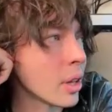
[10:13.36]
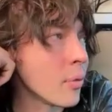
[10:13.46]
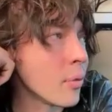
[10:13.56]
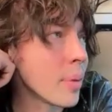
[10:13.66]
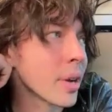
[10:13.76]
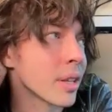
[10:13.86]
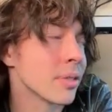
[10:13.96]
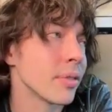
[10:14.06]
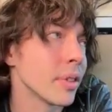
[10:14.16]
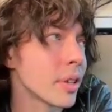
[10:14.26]
not
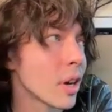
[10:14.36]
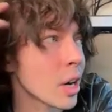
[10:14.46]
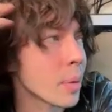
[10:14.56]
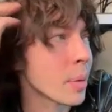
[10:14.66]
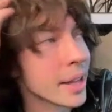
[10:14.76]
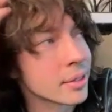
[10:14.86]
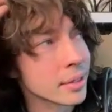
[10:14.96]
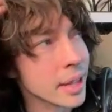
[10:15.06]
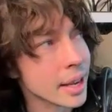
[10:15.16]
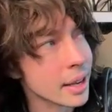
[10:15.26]
only like did I fall in
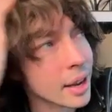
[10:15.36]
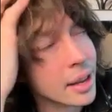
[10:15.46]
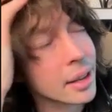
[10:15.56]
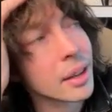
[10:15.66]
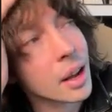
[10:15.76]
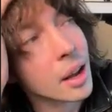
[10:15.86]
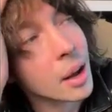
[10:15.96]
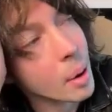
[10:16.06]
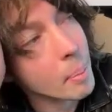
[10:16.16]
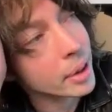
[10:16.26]
love with it because of
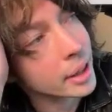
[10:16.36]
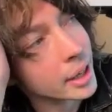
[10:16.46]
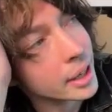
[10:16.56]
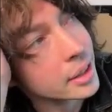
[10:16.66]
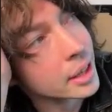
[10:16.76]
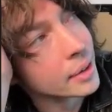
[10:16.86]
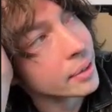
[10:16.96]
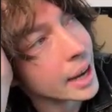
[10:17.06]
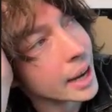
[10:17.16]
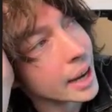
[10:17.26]
Kurt Cobain's
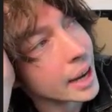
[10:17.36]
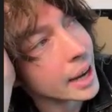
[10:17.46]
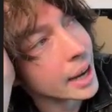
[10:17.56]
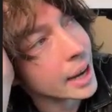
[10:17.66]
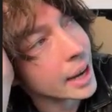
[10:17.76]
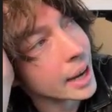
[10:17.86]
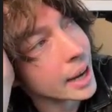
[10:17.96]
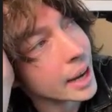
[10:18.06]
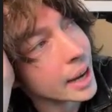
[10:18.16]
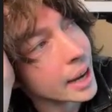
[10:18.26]

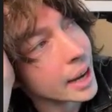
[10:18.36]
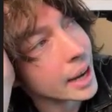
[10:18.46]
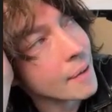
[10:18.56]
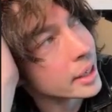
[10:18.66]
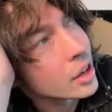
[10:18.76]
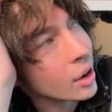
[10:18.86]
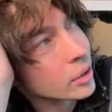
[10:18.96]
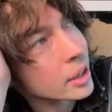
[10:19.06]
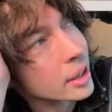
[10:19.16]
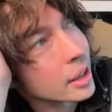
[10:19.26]
ability to kind of like
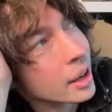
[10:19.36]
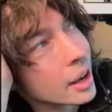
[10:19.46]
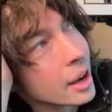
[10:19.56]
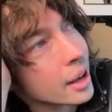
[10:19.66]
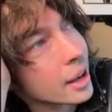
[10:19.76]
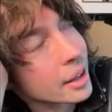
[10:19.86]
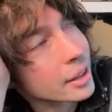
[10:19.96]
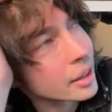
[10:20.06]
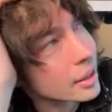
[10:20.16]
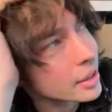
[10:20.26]
effortlessly
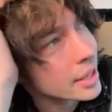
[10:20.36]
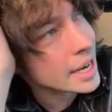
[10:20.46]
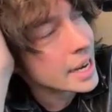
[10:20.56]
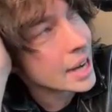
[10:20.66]
channel